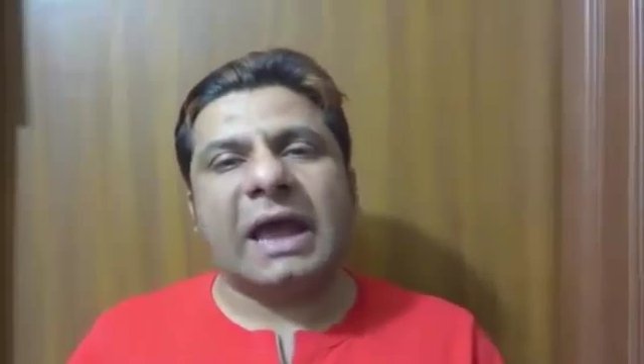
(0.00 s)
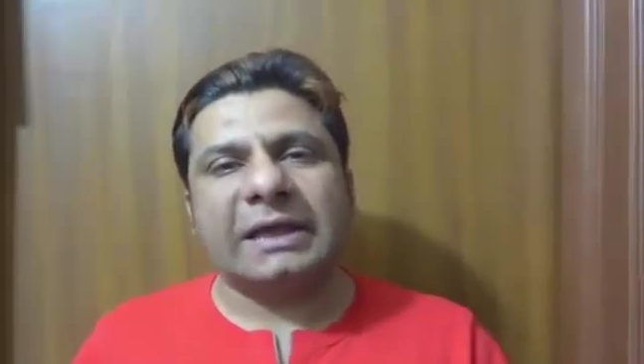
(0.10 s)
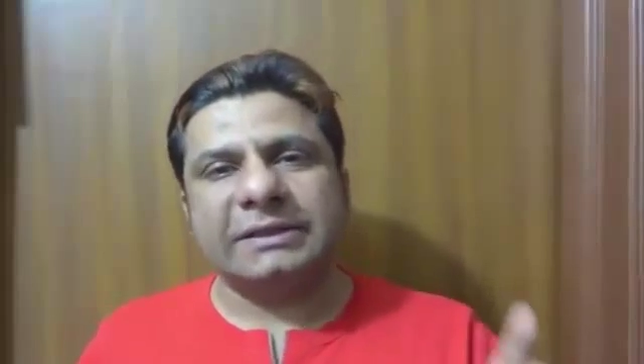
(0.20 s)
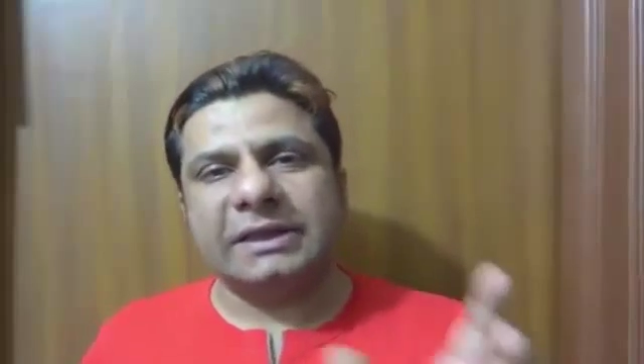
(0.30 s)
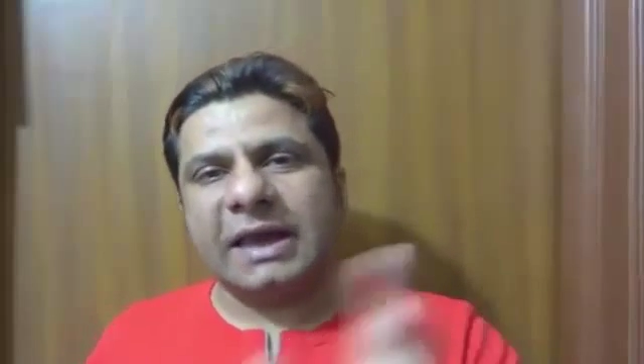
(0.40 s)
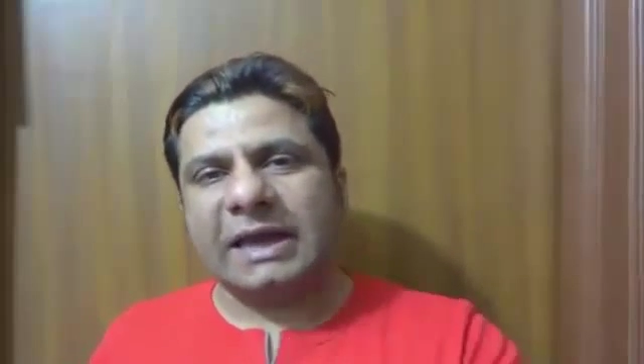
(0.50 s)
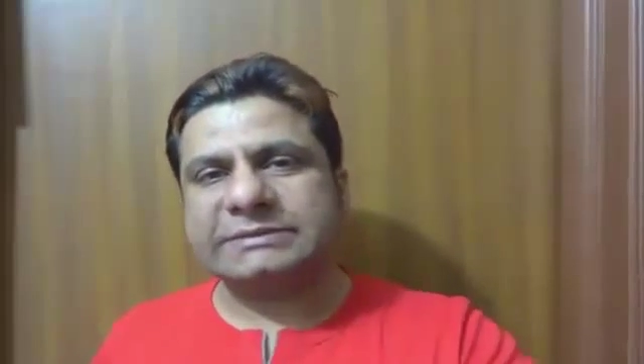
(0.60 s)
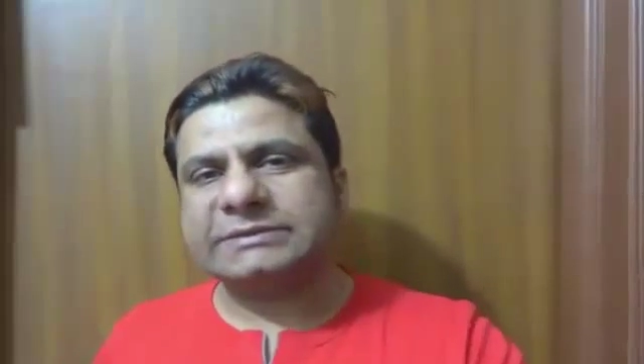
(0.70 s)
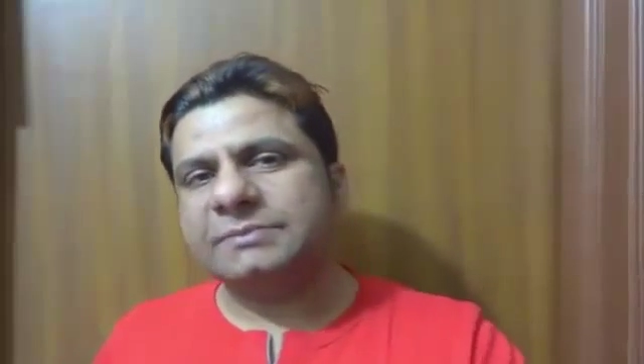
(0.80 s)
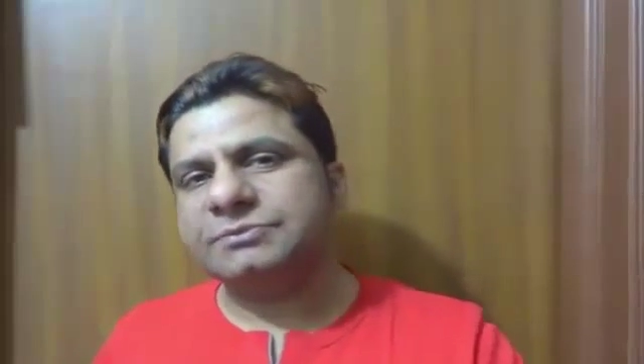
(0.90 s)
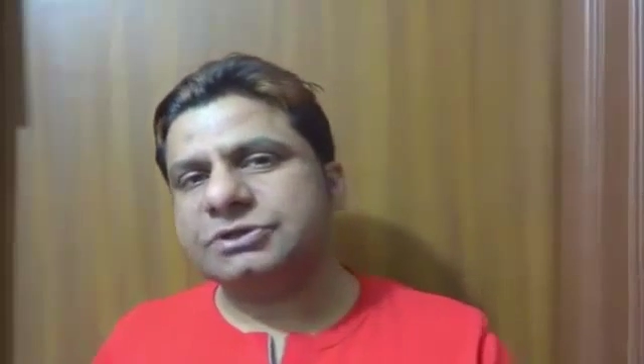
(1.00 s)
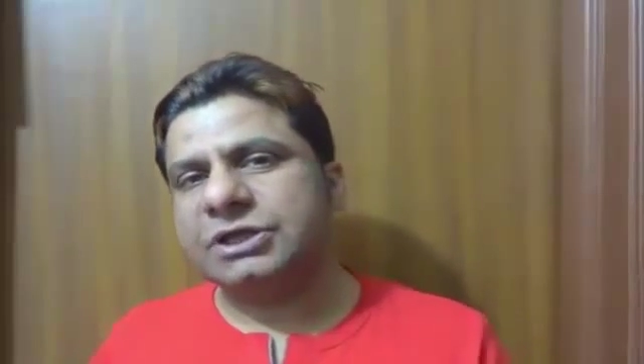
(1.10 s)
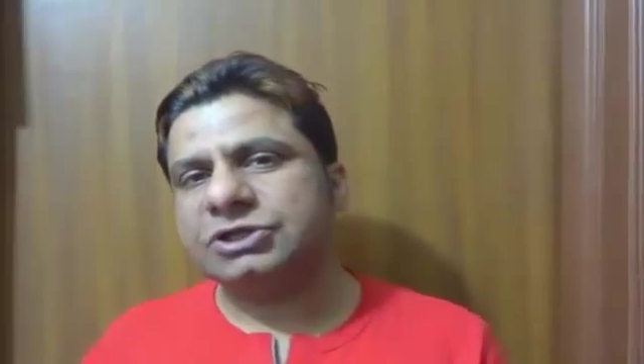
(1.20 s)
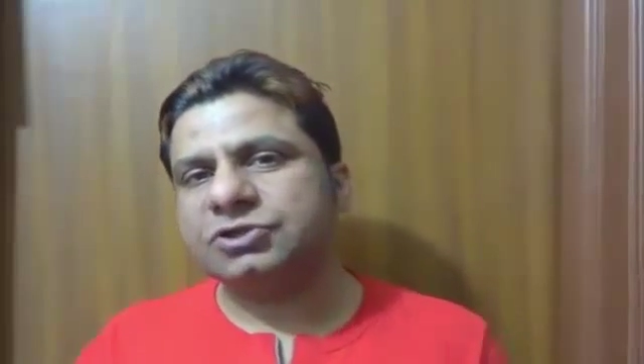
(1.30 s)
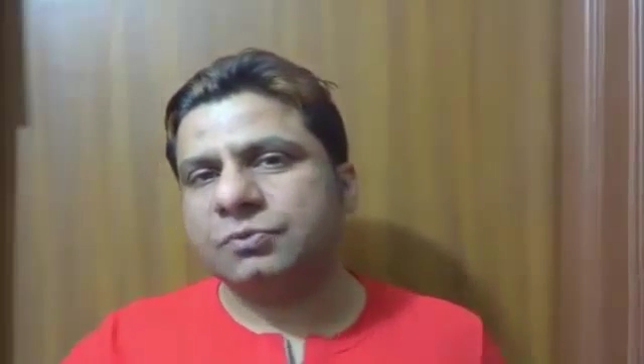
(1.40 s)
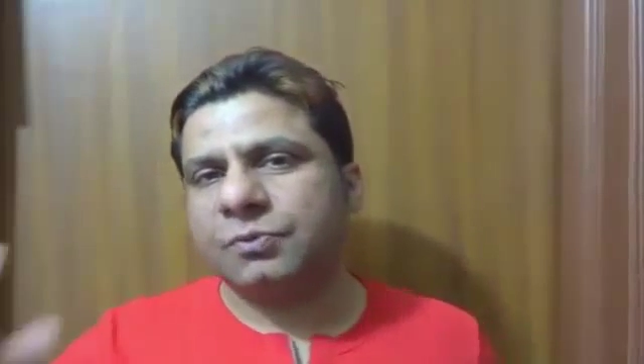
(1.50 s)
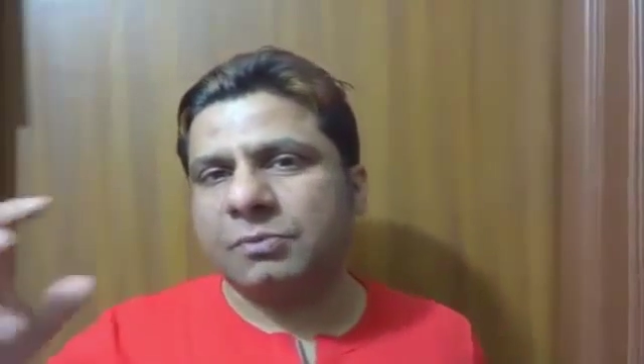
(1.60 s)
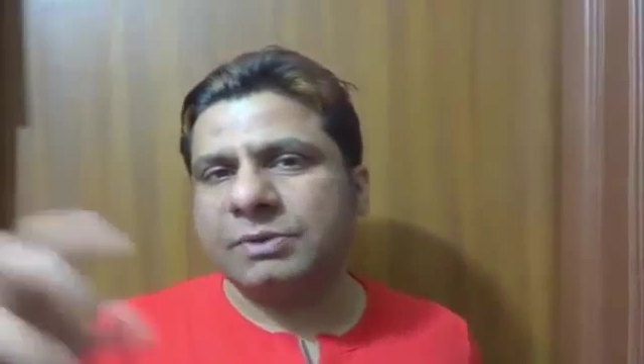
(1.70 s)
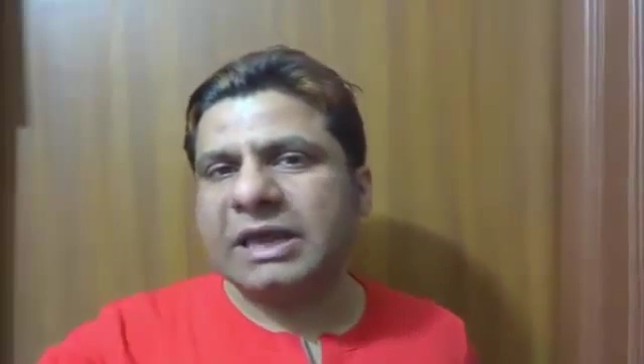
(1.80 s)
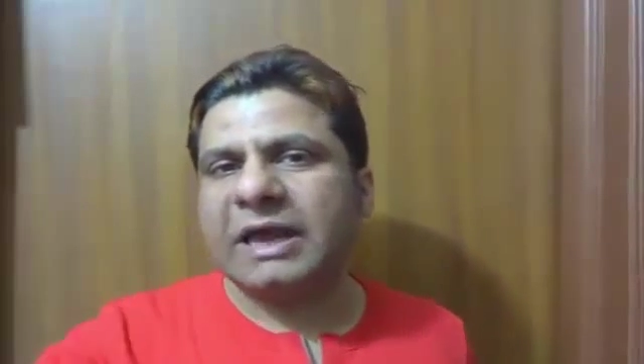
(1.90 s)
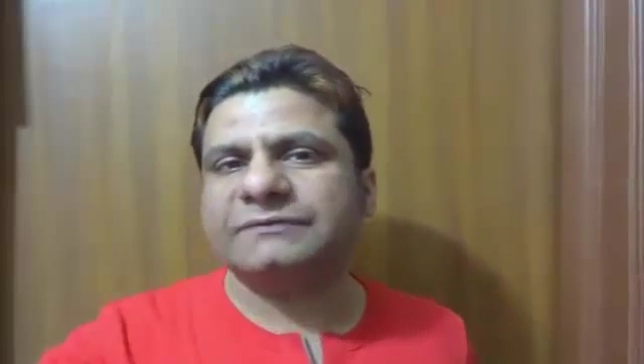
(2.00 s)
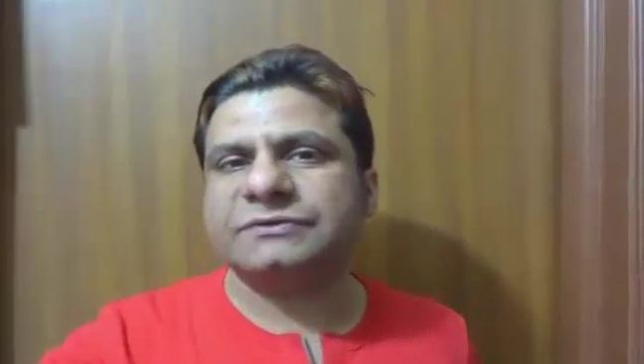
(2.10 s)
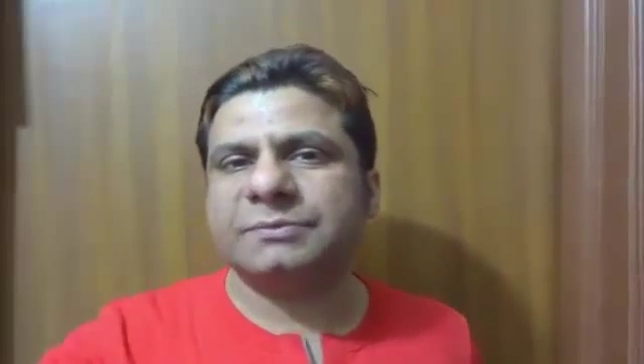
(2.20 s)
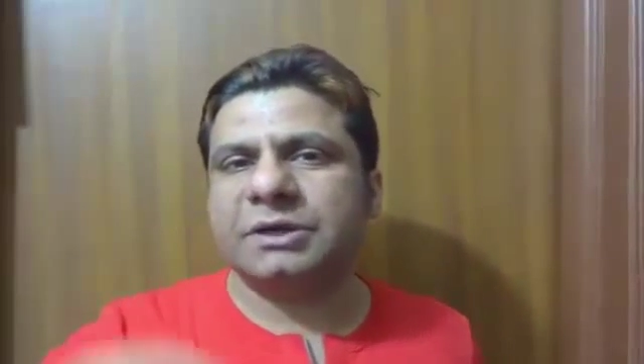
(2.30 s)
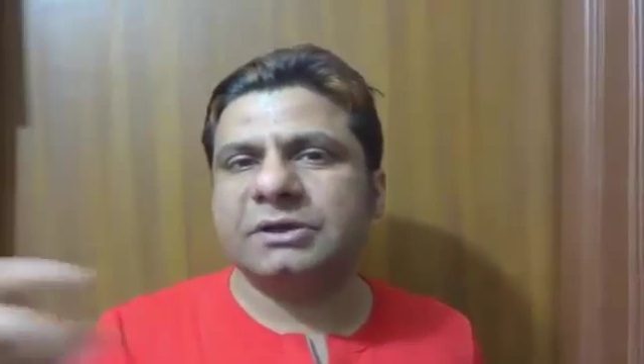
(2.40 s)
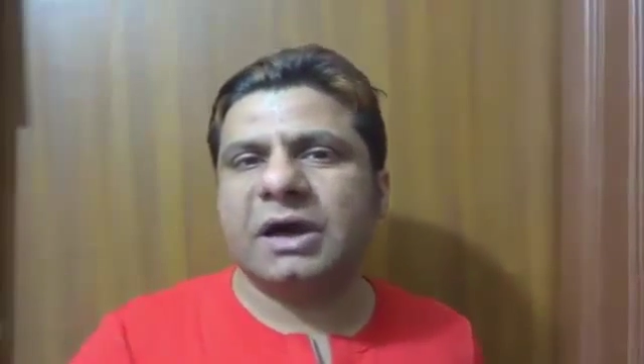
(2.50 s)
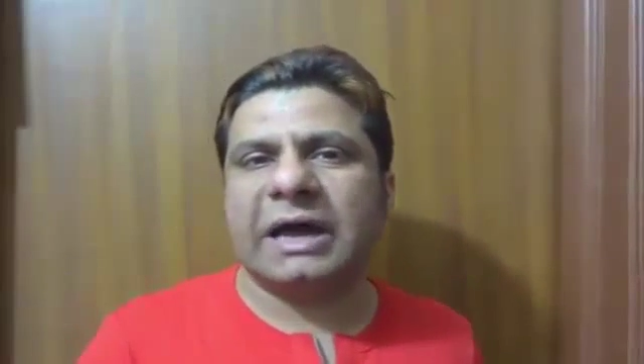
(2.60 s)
and then at some stage you'll probably have some other